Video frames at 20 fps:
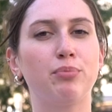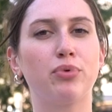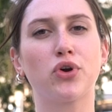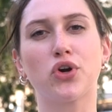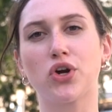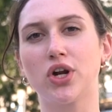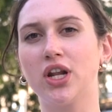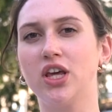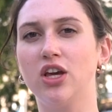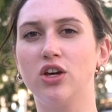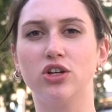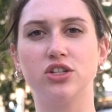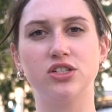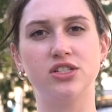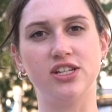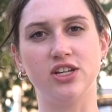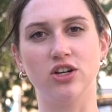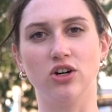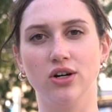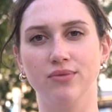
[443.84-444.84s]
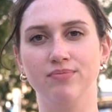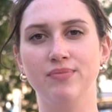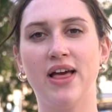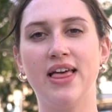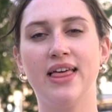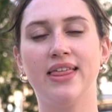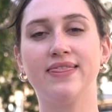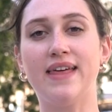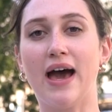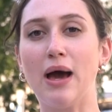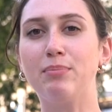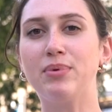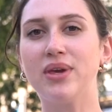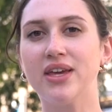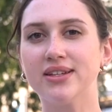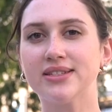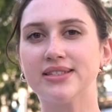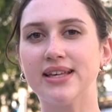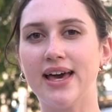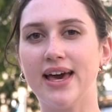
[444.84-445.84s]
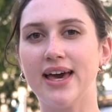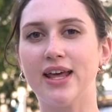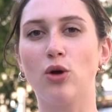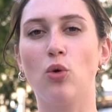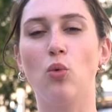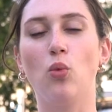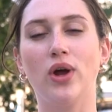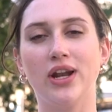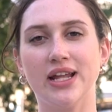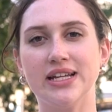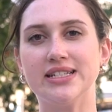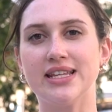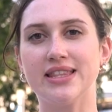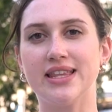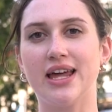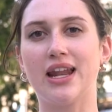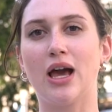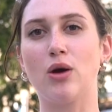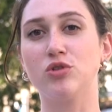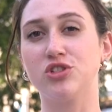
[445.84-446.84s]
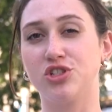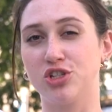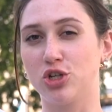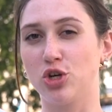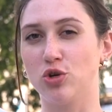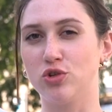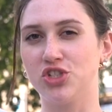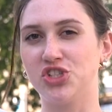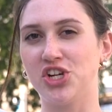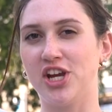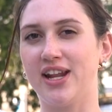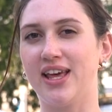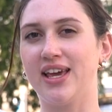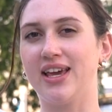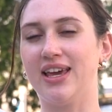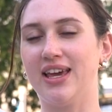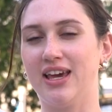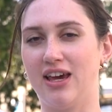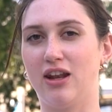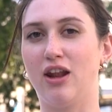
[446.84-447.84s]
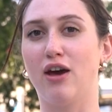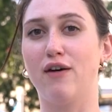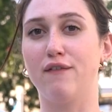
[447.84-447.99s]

a pretty good deal. That being said, when I did that, I was negotiating in